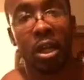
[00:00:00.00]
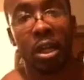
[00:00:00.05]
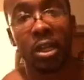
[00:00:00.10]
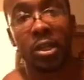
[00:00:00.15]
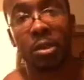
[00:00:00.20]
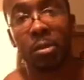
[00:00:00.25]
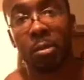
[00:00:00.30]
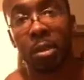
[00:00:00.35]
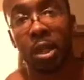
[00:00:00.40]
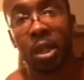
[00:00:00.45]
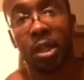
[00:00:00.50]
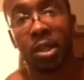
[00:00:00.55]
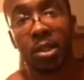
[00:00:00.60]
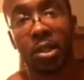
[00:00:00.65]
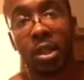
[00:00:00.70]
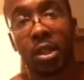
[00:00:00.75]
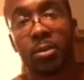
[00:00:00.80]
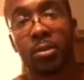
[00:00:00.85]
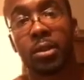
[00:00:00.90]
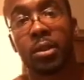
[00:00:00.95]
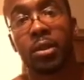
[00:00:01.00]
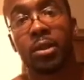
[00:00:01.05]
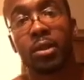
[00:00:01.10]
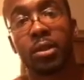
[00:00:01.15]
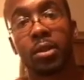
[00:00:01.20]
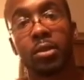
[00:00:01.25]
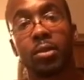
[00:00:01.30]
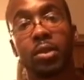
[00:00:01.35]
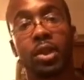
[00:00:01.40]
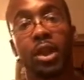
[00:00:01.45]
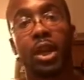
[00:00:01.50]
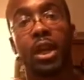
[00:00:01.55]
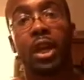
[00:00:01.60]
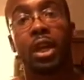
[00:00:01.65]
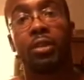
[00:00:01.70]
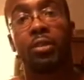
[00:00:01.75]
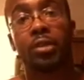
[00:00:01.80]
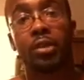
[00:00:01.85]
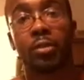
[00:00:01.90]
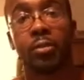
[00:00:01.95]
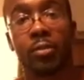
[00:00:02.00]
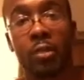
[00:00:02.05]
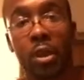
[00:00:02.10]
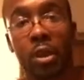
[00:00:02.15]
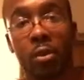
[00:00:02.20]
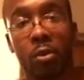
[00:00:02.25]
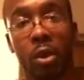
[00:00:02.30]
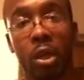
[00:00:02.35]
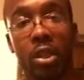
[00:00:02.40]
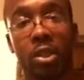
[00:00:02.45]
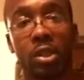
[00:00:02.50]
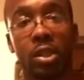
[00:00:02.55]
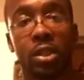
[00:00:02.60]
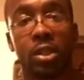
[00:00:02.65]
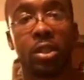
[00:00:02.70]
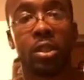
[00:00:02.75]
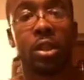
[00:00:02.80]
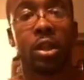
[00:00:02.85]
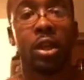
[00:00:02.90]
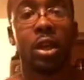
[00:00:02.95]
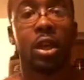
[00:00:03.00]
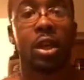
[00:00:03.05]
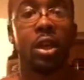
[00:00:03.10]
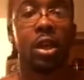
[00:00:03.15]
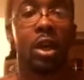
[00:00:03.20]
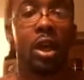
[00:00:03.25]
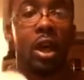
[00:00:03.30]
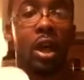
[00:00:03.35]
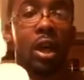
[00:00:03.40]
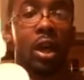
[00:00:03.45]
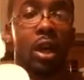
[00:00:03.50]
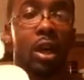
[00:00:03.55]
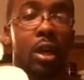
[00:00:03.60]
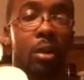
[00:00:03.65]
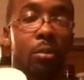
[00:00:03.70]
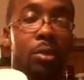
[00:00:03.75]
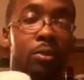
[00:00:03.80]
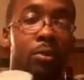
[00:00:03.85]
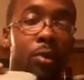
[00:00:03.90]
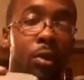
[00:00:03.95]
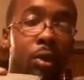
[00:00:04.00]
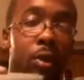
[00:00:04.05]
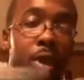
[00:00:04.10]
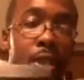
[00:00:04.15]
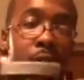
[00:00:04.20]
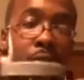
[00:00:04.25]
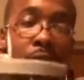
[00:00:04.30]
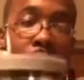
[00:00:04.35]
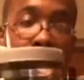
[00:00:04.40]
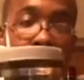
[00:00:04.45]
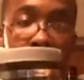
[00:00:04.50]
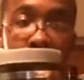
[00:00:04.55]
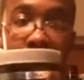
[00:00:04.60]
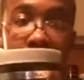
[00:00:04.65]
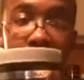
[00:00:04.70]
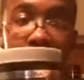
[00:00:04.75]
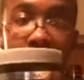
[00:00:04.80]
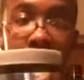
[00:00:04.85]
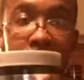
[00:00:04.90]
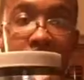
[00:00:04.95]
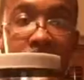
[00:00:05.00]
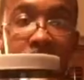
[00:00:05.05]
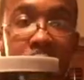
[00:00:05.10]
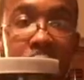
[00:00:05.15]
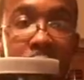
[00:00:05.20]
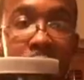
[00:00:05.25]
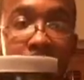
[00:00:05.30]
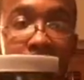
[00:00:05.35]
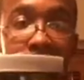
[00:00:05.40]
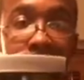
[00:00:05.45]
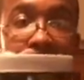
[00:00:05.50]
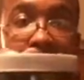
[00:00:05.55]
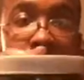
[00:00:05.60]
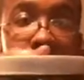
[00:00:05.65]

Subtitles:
is a banned substance. So check out your federation before even trying this here, because I